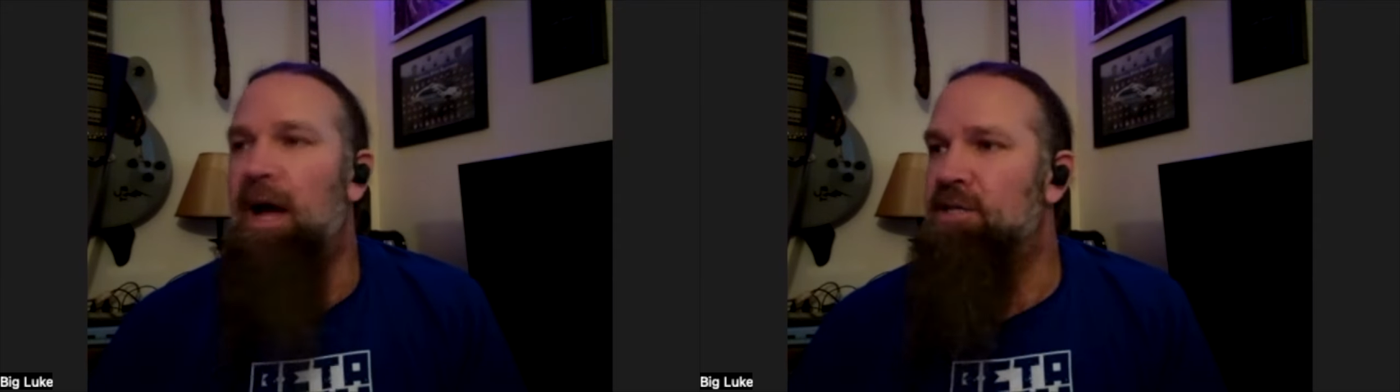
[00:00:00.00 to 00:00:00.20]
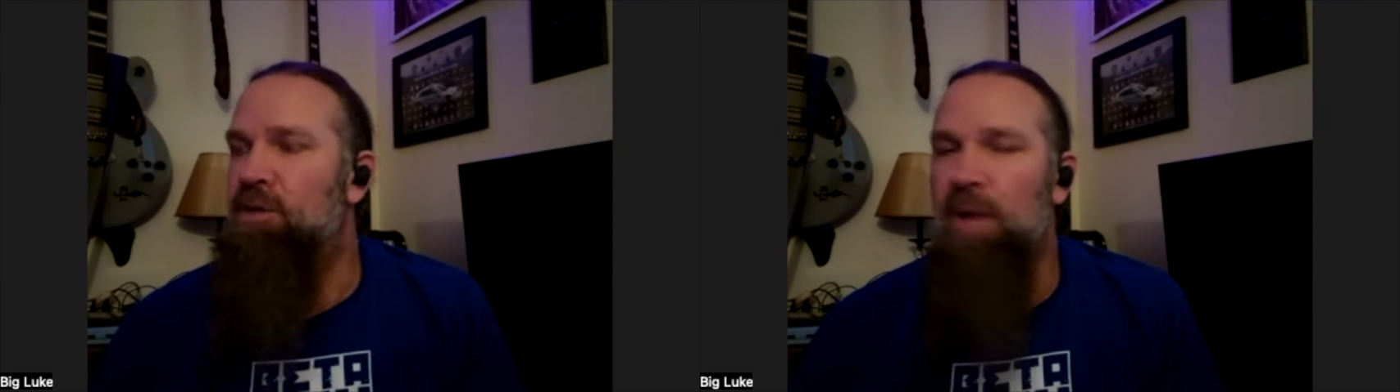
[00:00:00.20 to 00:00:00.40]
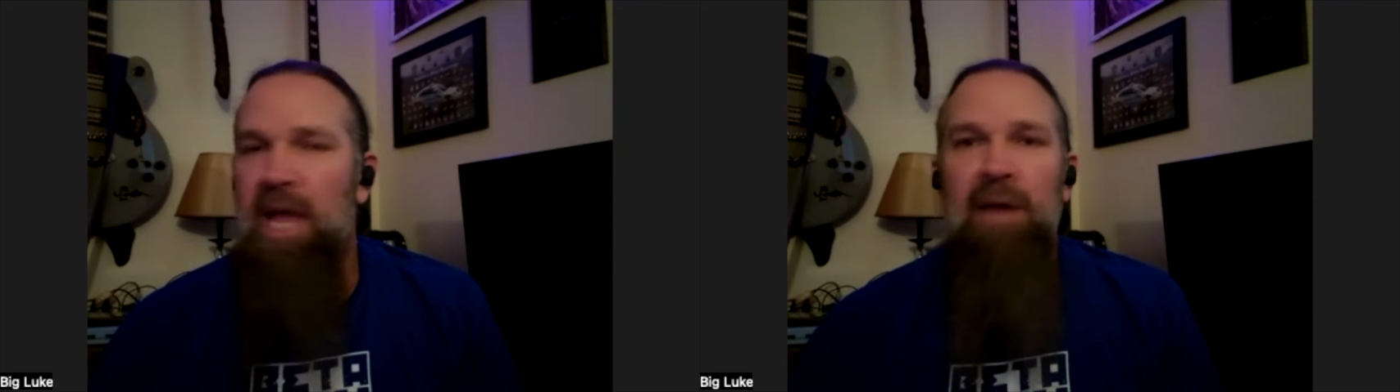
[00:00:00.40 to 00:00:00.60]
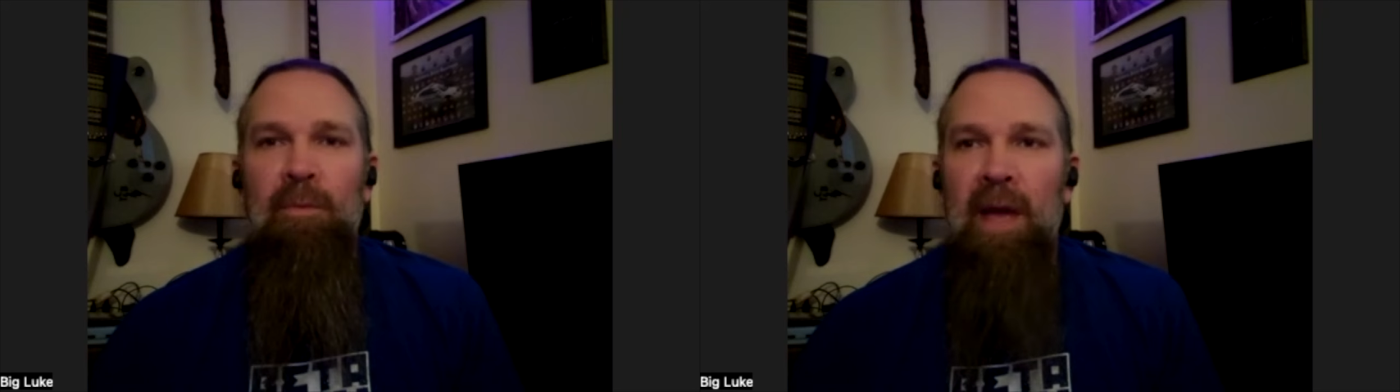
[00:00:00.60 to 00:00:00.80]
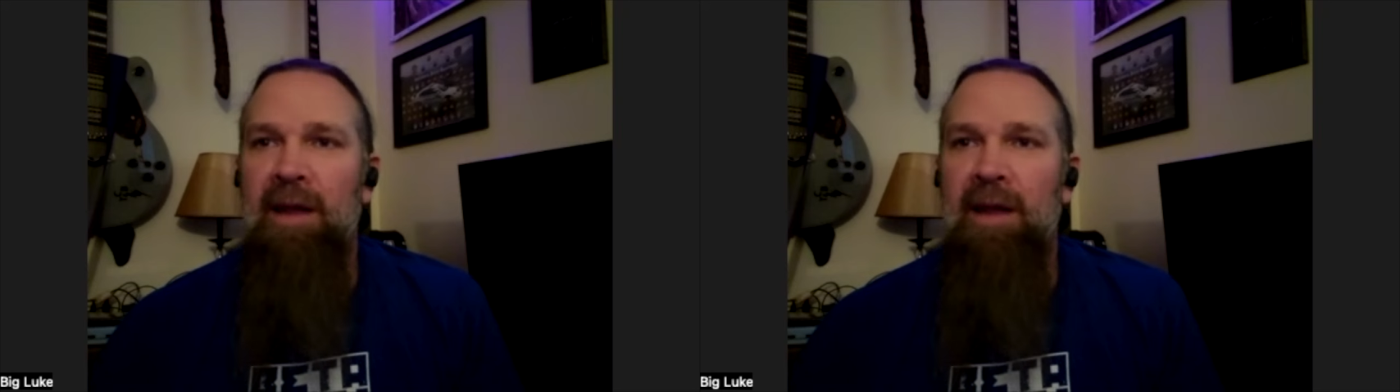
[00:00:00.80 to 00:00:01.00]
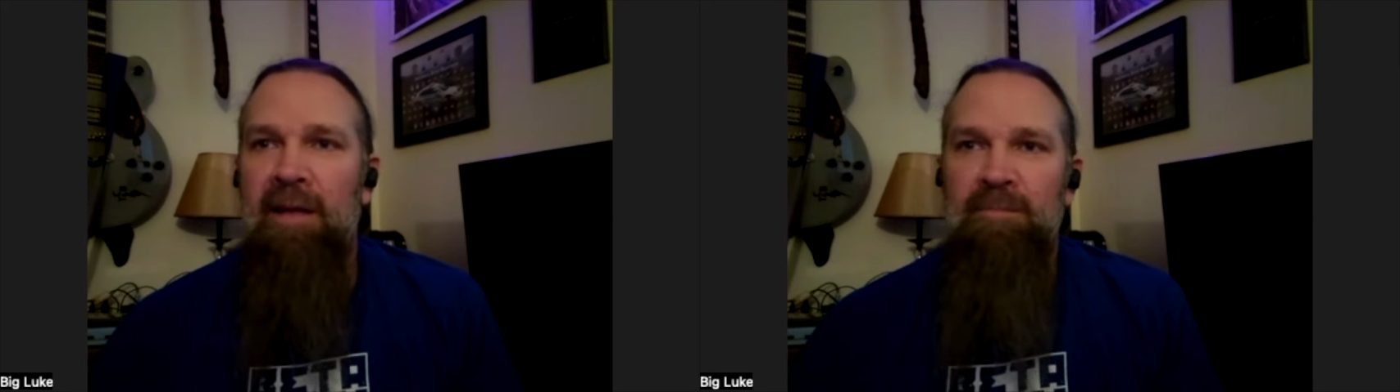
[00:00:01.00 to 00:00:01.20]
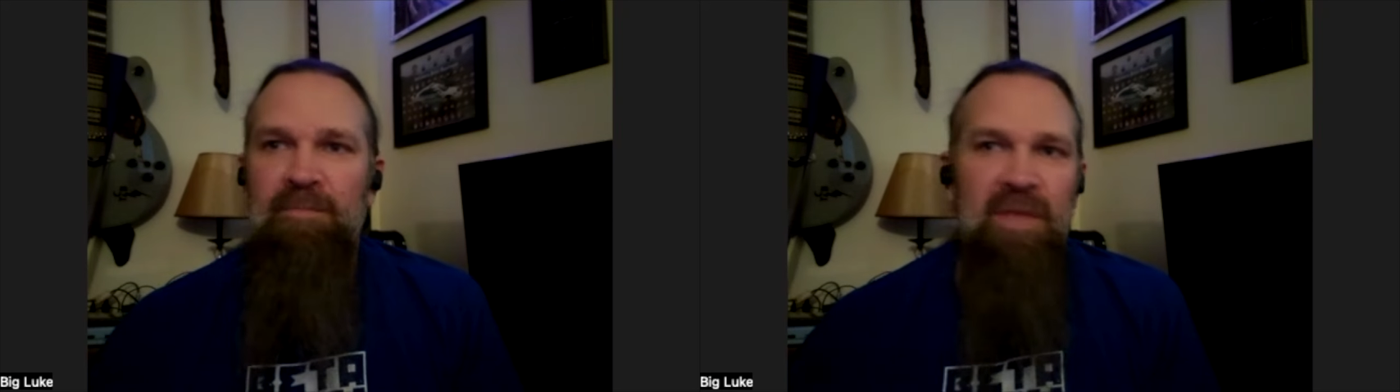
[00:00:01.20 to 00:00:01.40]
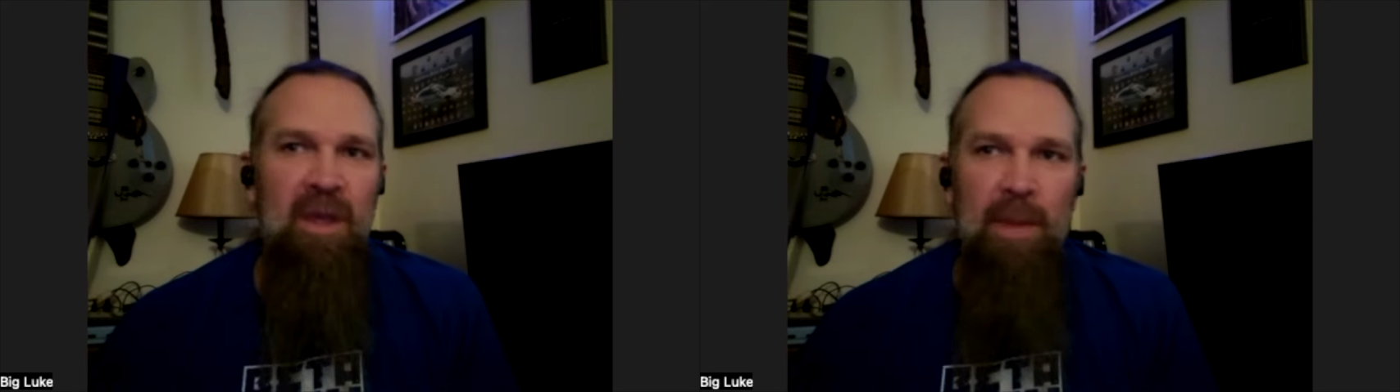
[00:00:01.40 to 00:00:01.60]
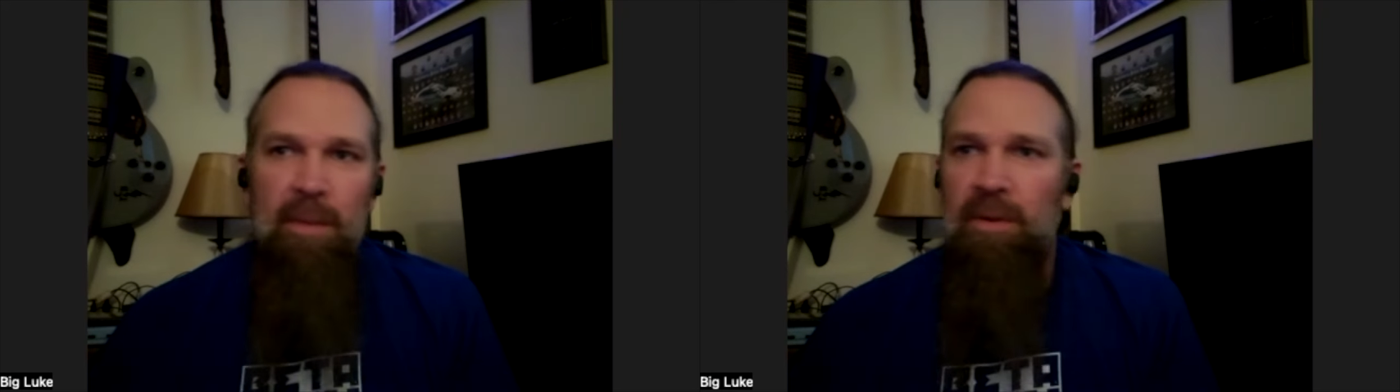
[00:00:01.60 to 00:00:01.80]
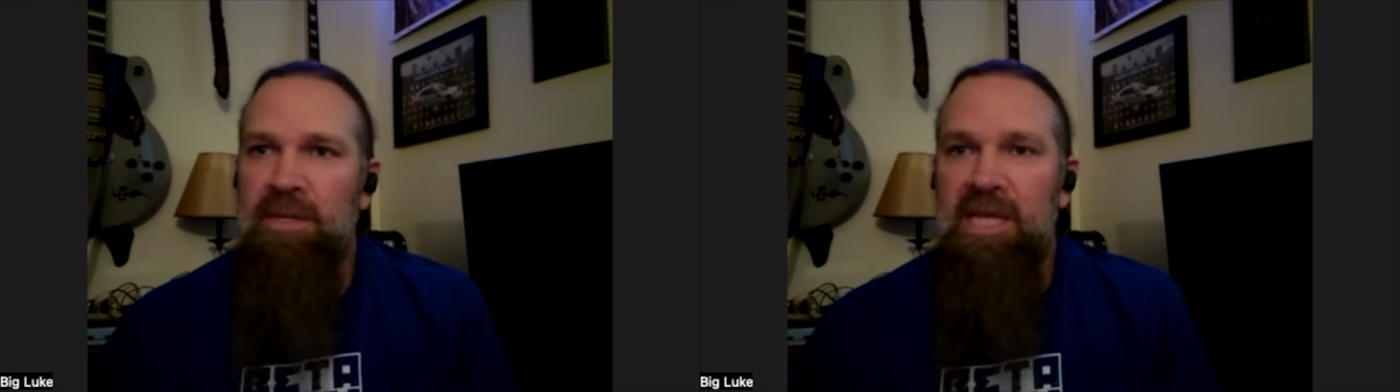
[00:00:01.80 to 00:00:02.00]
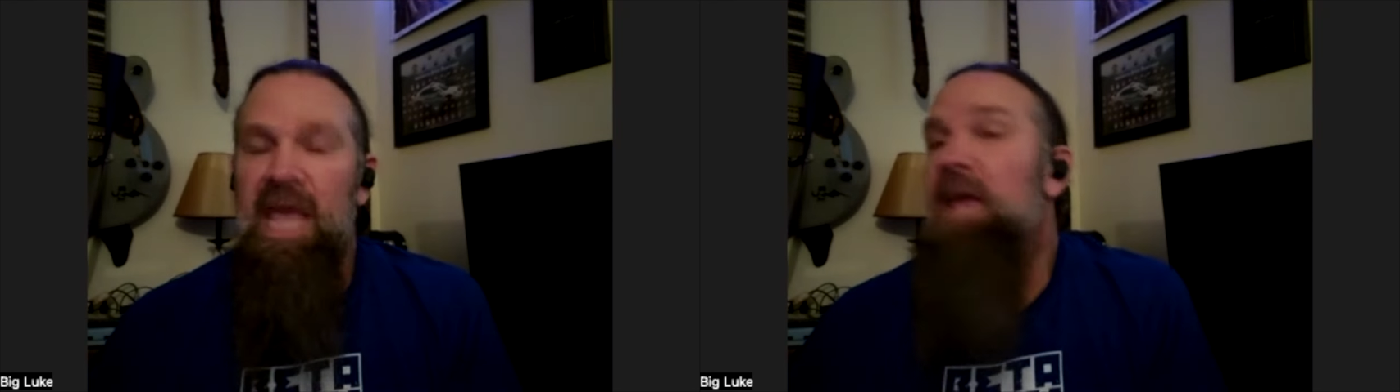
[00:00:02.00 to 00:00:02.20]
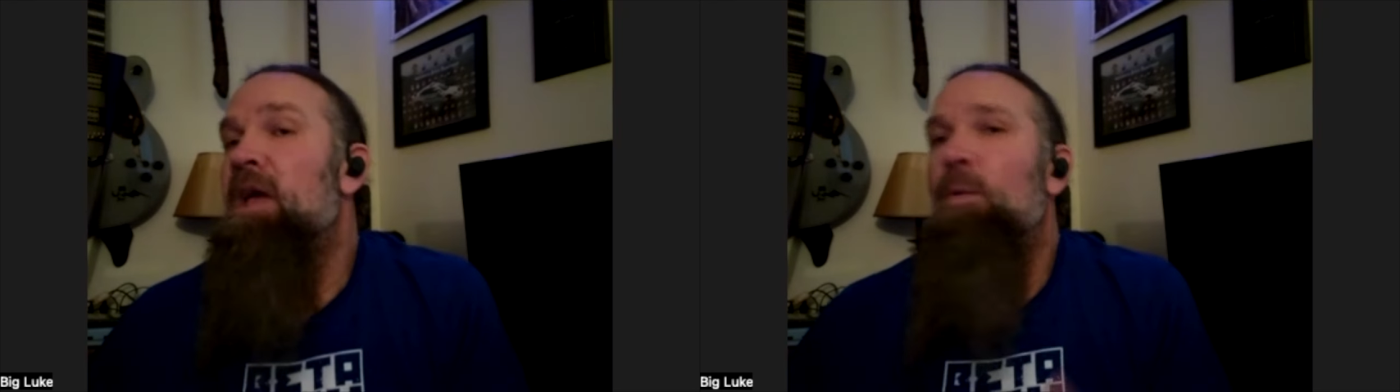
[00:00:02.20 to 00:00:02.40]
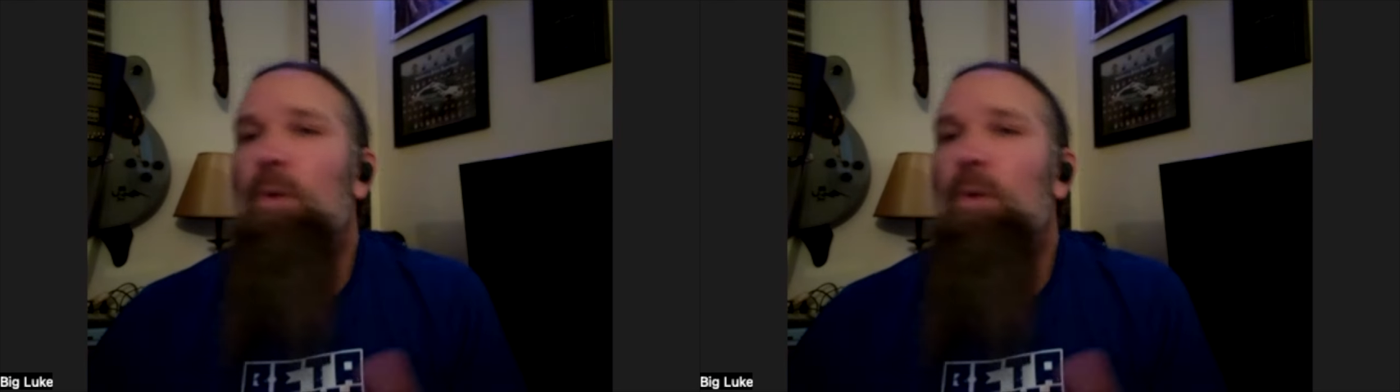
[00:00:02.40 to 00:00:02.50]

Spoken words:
So we kind of, and people would say,